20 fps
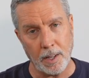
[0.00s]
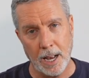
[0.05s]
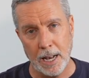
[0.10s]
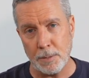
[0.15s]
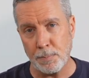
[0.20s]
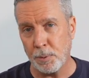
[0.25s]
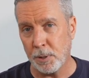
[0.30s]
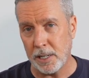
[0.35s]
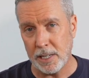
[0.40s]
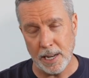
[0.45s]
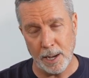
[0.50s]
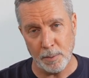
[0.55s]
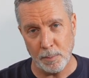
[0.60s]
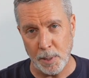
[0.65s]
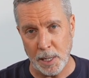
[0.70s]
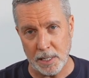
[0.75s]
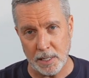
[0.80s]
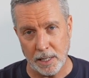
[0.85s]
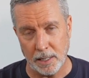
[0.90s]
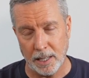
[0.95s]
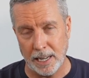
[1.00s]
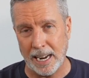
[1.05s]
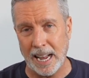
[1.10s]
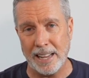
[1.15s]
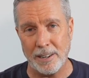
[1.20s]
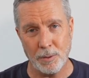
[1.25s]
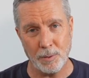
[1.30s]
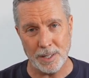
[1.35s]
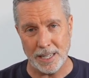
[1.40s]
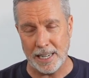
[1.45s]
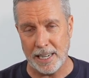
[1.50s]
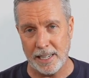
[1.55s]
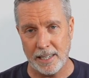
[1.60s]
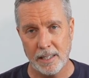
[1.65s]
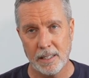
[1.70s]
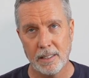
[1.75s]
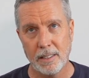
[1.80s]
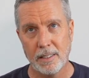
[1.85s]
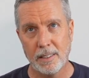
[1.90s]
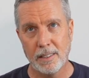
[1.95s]
That's pretty damn amazing. Like, I don't
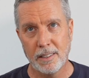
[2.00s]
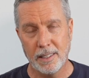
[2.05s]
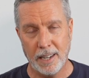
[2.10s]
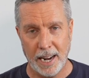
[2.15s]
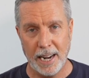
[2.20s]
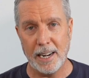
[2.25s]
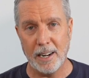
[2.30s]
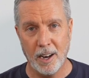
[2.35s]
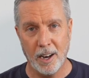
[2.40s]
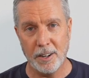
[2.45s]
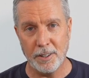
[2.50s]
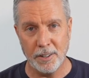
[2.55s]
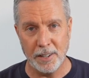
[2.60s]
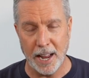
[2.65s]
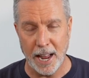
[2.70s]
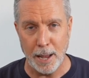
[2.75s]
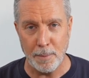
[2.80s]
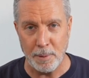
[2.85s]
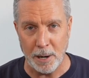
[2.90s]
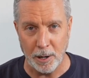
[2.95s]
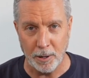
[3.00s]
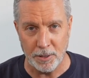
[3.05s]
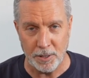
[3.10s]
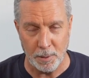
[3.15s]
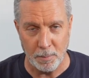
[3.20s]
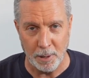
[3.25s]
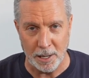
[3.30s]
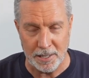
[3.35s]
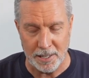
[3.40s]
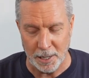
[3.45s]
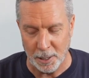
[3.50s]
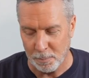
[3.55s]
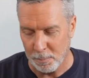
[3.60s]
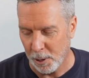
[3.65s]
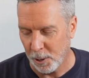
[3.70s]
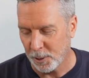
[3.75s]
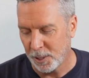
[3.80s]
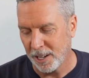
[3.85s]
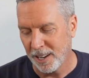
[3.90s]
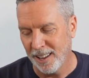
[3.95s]
need eight hundred amp hours in my
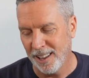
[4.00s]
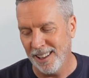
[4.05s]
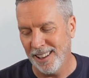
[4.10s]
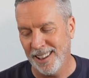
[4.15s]
sailboat.